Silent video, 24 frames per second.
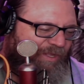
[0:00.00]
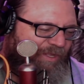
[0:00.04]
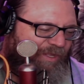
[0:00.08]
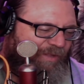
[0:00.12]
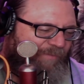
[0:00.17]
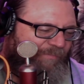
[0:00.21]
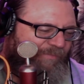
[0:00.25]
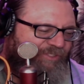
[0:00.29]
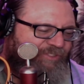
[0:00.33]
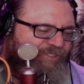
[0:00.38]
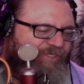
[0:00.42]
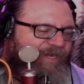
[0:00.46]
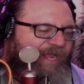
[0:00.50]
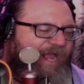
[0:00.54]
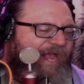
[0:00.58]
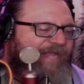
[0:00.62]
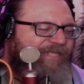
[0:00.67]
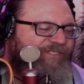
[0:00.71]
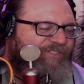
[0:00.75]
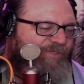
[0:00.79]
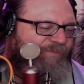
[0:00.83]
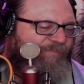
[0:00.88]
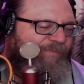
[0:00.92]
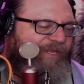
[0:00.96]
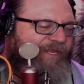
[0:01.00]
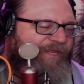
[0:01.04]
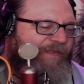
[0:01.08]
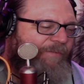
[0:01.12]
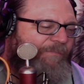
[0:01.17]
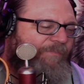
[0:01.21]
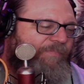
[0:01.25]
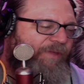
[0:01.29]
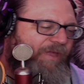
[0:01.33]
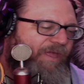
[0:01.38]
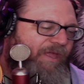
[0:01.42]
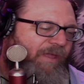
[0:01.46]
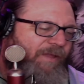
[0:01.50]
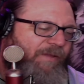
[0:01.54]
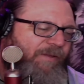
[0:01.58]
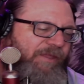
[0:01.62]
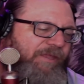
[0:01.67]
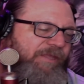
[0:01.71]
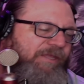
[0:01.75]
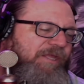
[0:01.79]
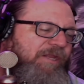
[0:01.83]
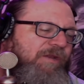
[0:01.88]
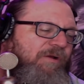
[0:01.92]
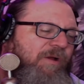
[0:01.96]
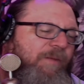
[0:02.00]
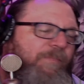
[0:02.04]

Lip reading: Mr. Kaiser being a